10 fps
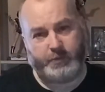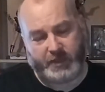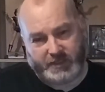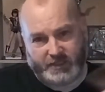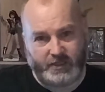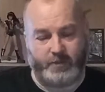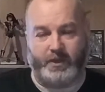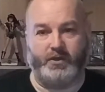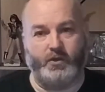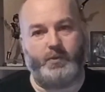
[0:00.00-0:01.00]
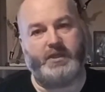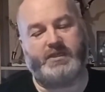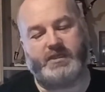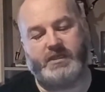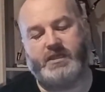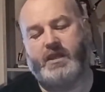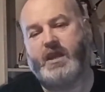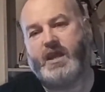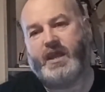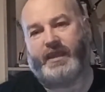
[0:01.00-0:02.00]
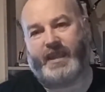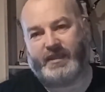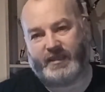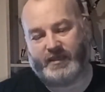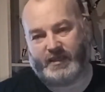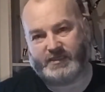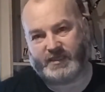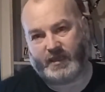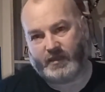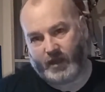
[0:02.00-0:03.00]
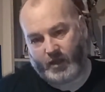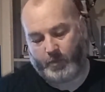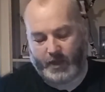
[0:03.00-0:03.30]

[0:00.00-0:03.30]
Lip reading: PC to my new PC and getting that set up.